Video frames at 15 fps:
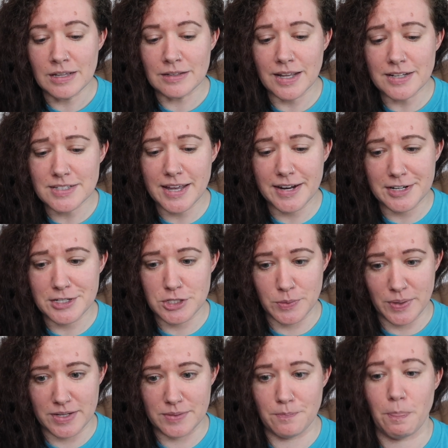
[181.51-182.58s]
let's get into
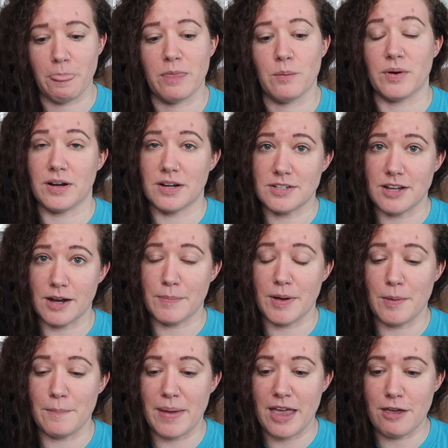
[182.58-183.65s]
it. We're gonna talk
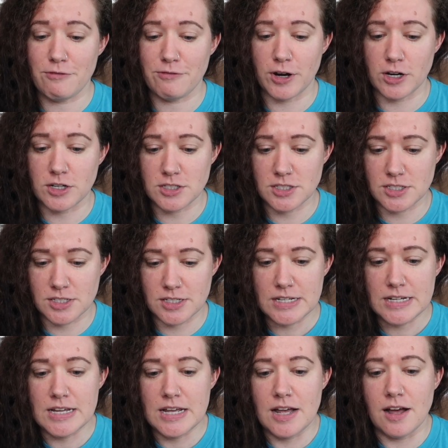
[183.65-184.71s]
about May 1st.
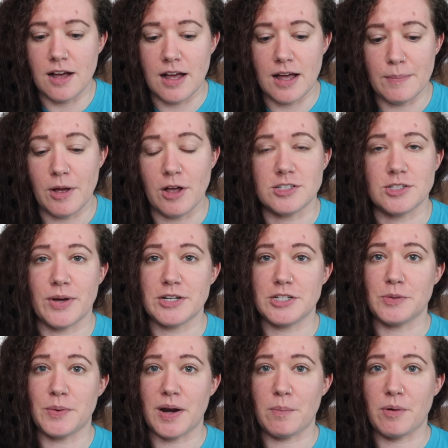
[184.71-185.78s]
Also, I
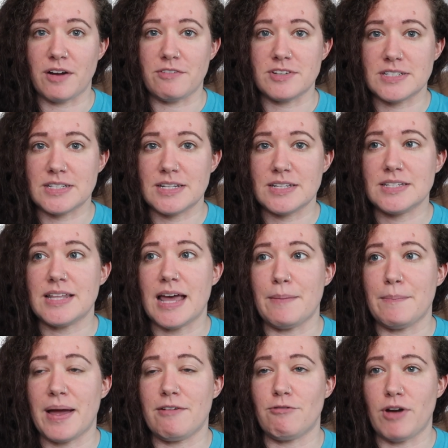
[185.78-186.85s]
do wanna preface this
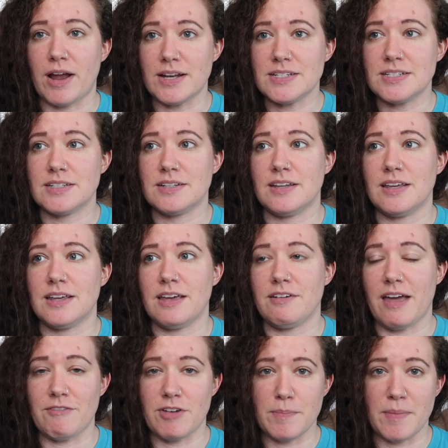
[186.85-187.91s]
that my rent
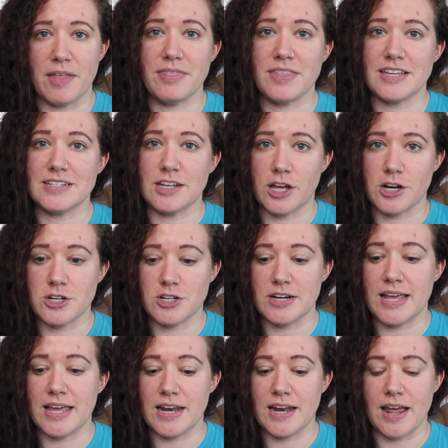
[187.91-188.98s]
every month is
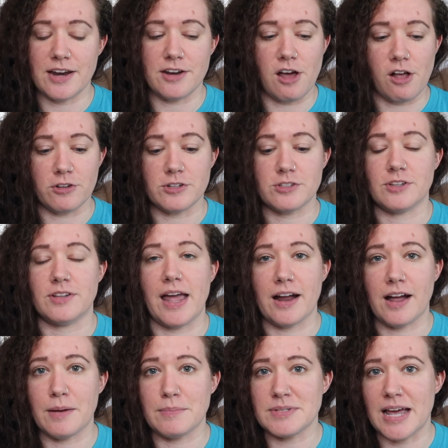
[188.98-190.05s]
$189. So
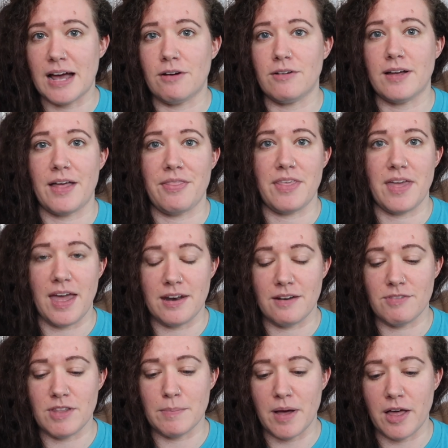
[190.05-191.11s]
that comes out at the end
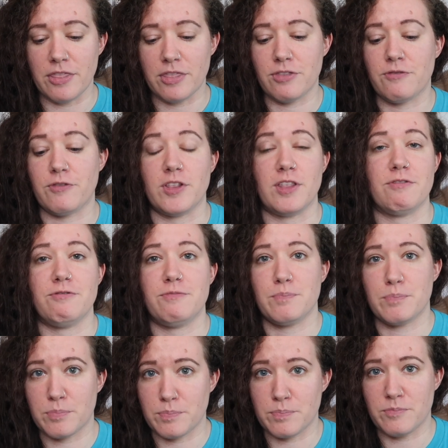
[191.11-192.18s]
of the month for the
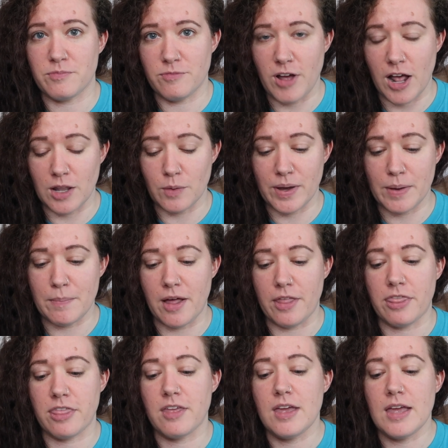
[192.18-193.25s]
following month.